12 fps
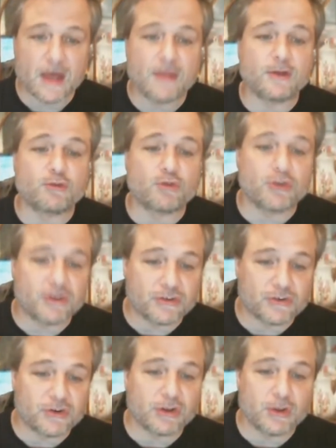the
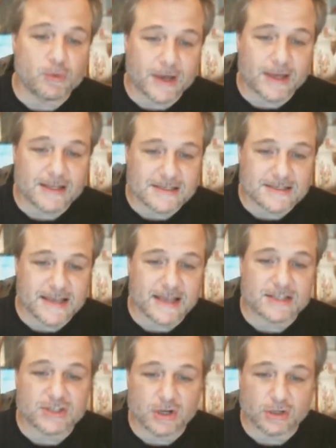traditional United
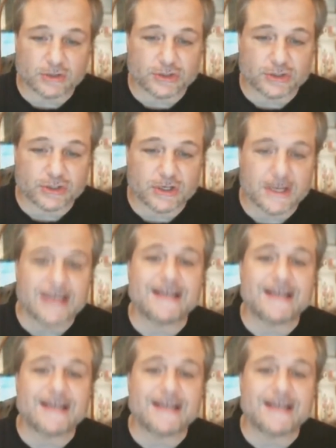States culture